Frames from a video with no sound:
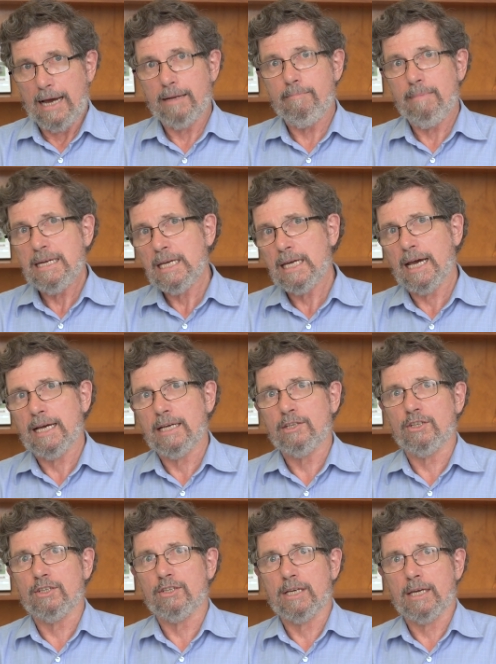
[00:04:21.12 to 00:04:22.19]
And in many
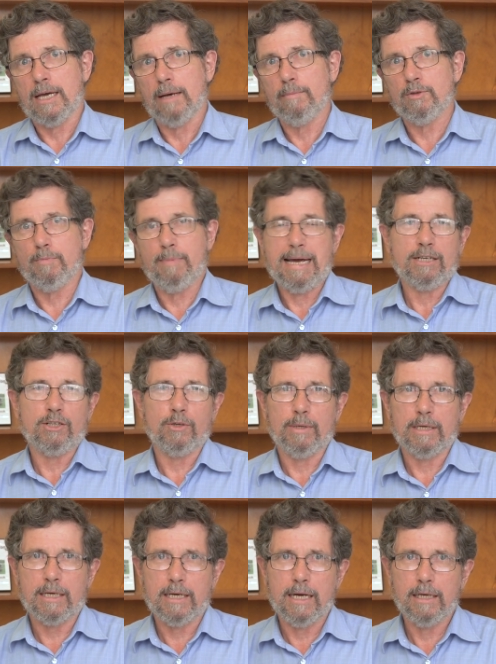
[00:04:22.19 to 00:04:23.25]
cases, it comes back to
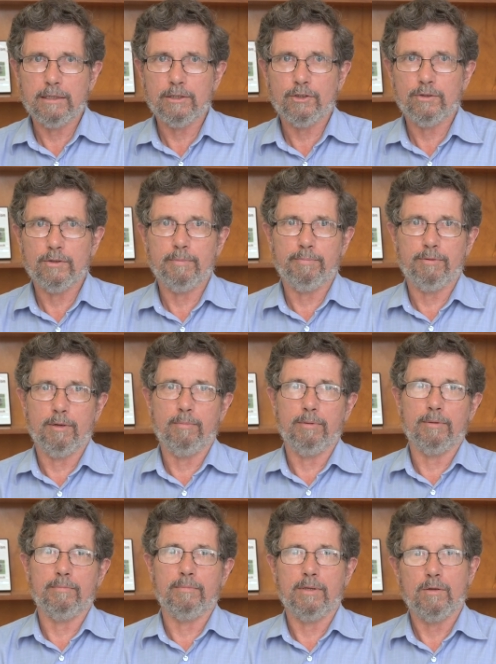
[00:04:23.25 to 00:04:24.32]
a cultural
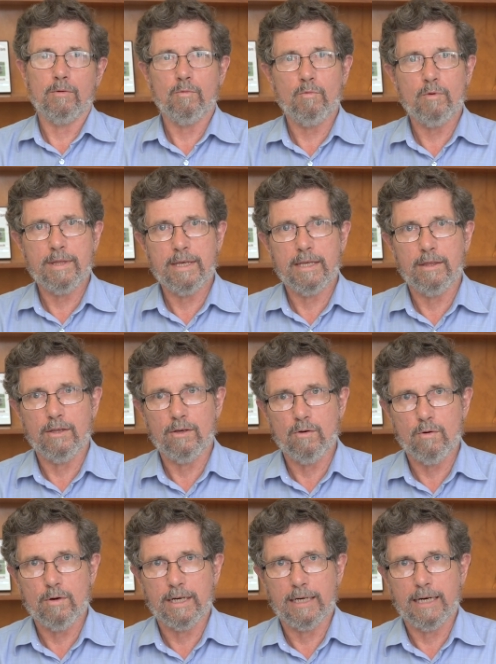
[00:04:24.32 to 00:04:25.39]
problem within the
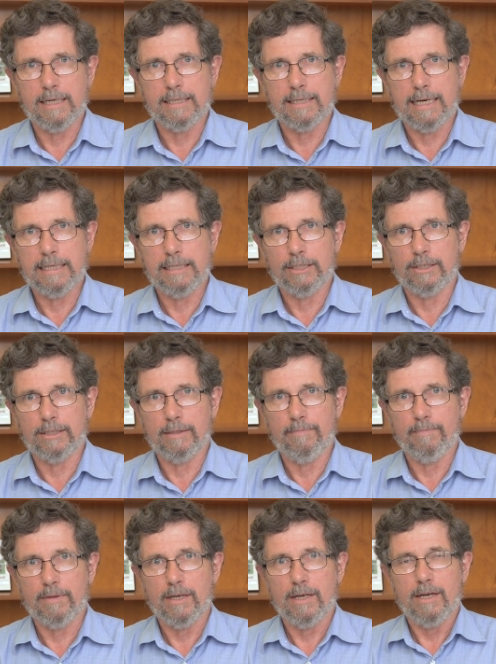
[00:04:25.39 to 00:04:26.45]
organisation
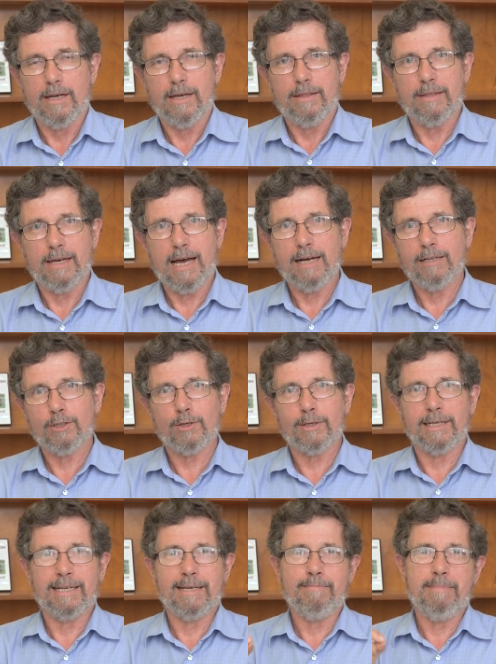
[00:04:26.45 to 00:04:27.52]
that
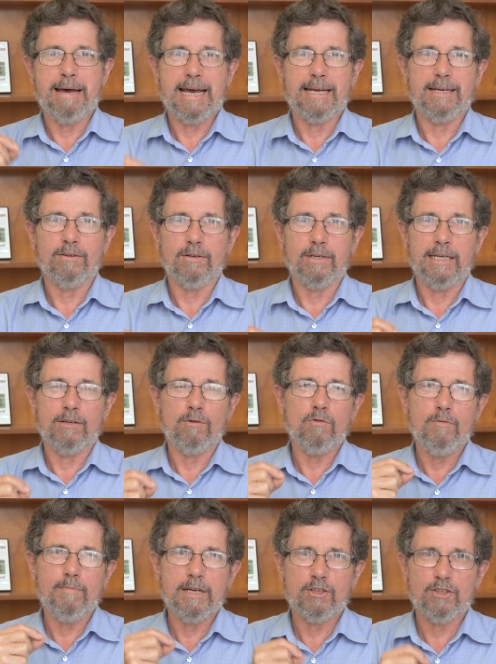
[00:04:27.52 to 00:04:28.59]
ultimately made it
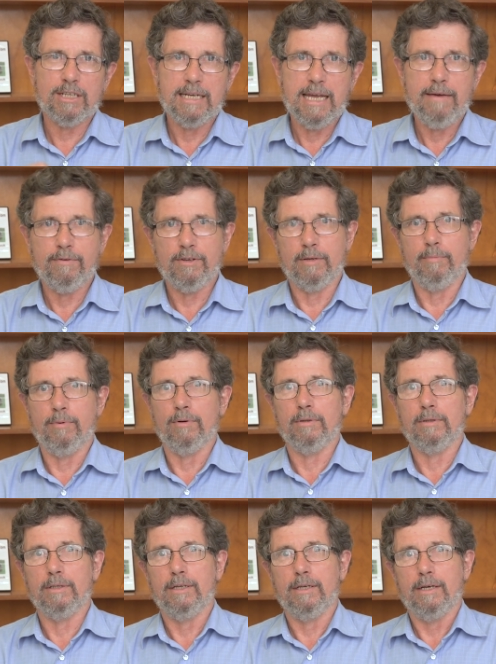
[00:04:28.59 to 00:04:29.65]
almost
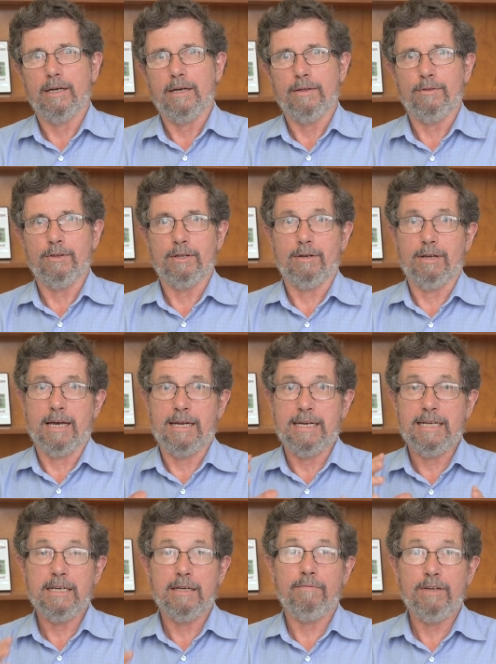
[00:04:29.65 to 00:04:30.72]
inevitable that an
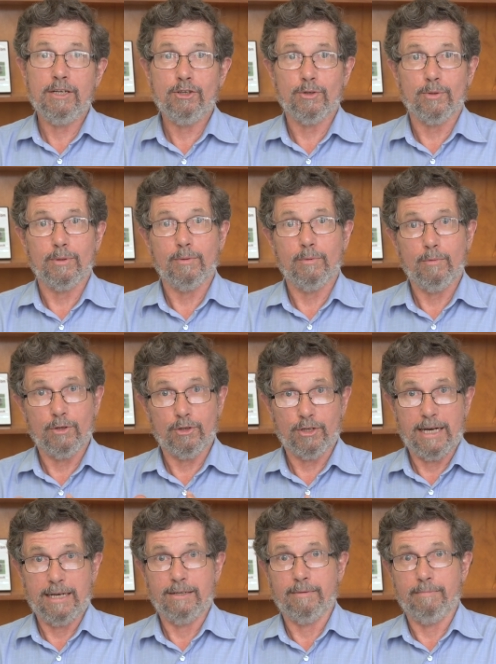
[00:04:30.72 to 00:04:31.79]
individual was
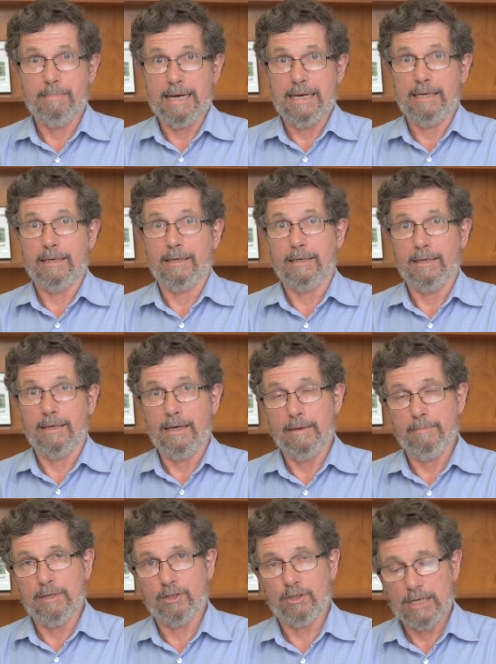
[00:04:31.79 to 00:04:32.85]
going to make
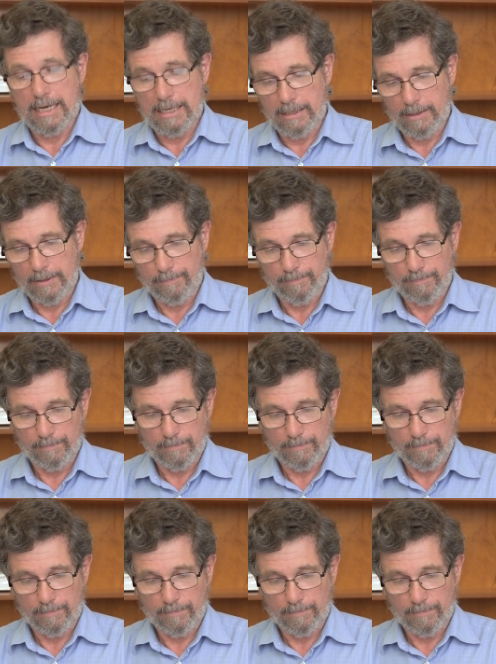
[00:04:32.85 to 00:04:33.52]
a mistake.